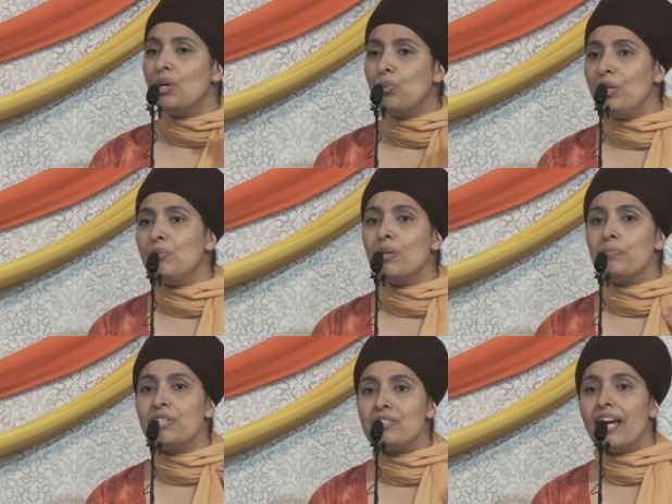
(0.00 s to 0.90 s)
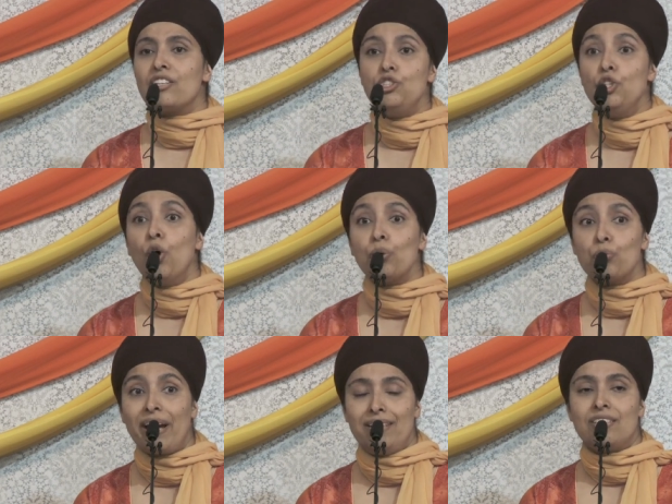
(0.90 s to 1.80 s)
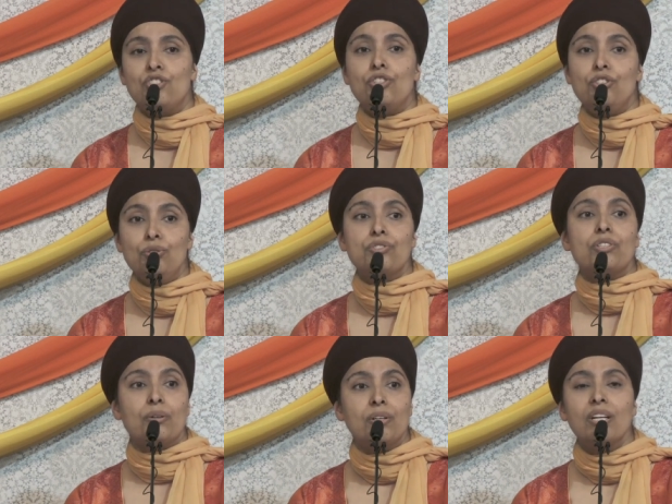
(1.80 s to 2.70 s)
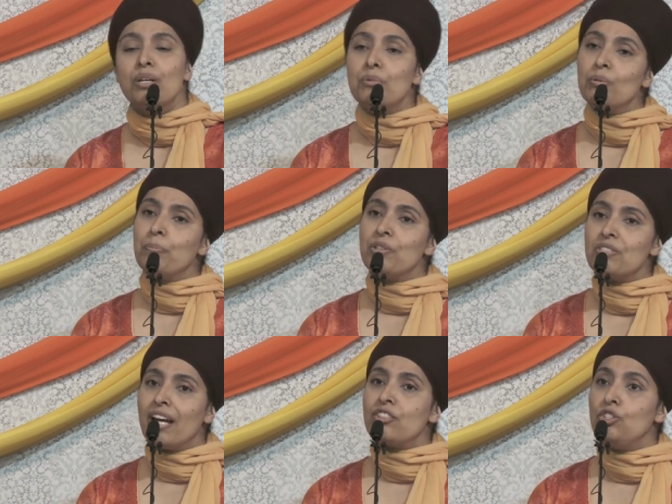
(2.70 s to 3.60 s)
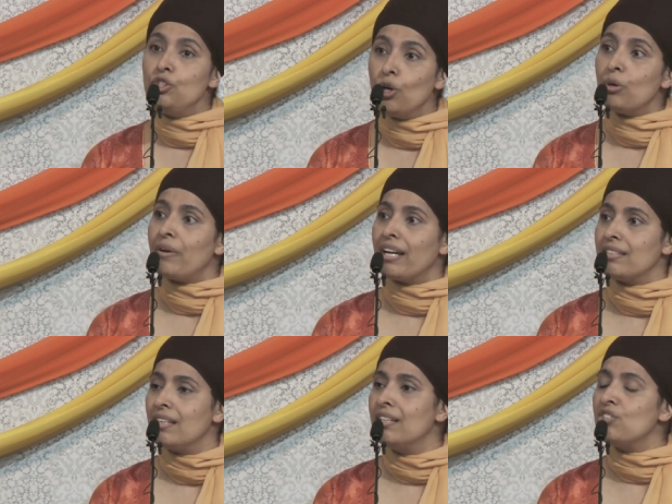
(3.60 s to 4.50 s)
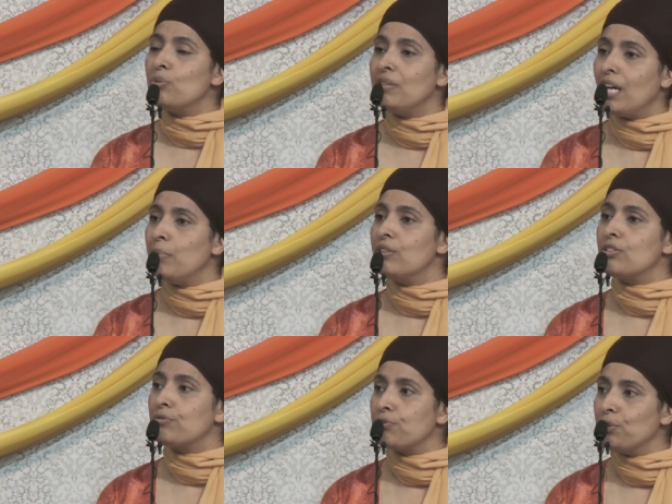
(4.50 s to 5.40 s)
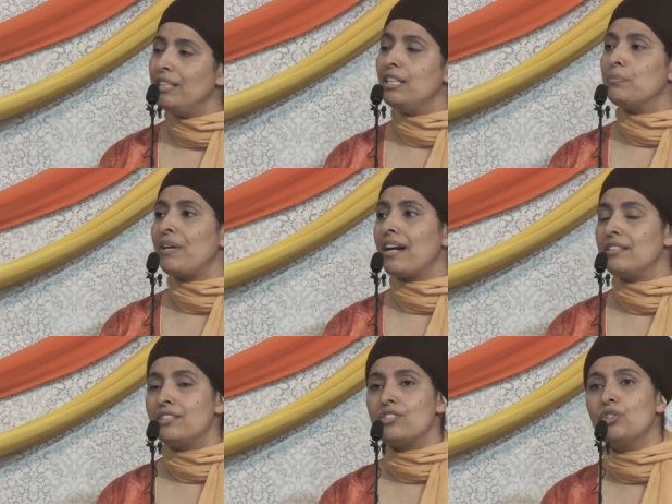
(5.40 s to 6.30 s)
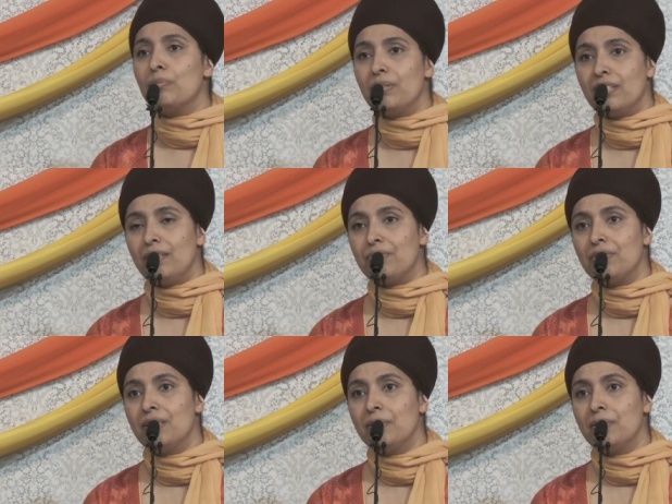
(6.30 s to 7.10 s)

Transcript: We will protect your right to do so. We will protect your right to be able to freely practice your belief.